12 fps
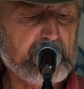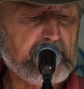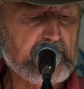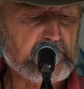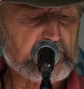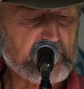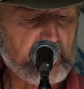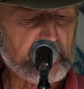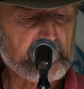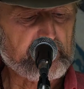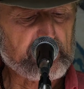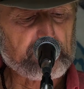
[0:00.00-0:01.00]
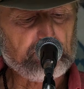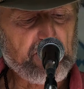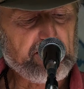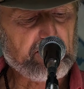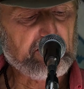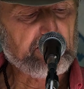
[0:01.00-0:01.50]
in silent
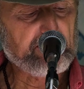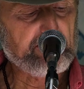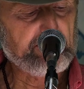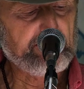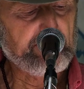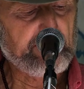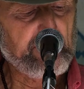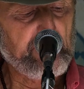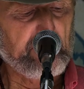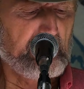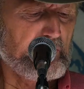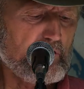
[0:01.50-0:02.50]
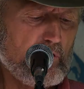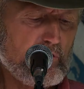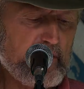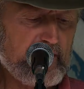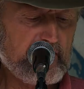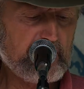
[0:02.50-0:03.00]
splendour. No
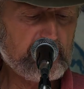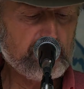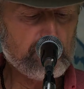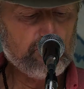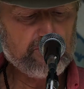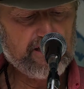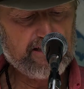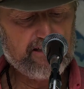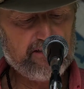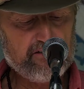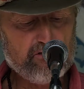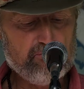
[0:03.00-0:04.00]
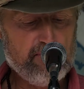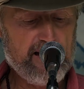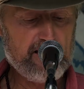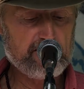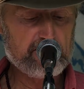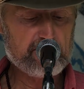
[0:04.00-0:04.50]
heed nor need of
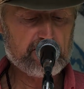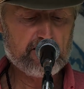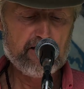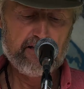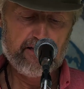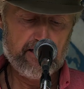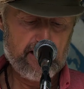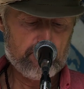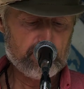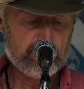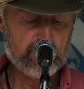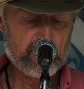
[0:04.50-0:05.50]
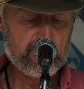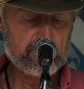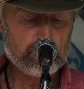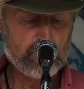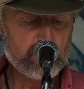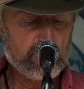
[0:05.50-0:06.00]
man's
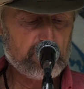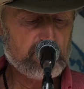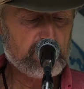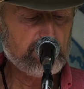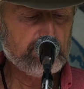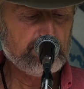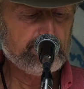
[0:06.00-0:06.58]
amplified words.